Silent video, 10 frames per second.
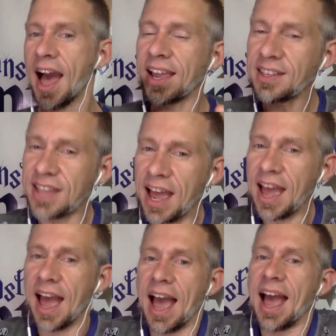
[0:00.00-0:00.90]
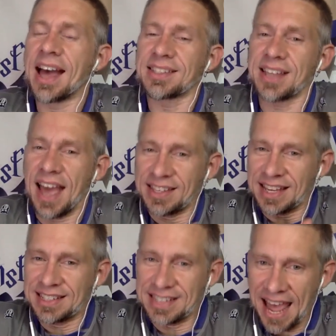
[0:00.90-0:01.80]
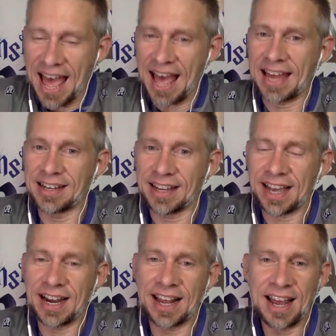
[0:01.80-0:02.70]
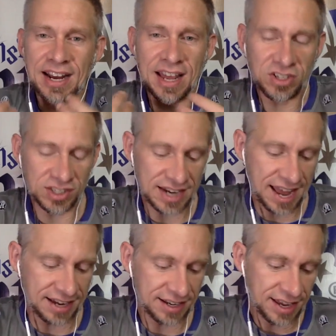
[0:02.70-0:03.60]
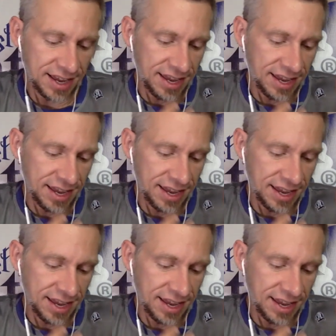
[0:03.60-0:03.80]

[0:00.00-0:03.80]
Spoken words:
I guess, as a dad, like, and I just had,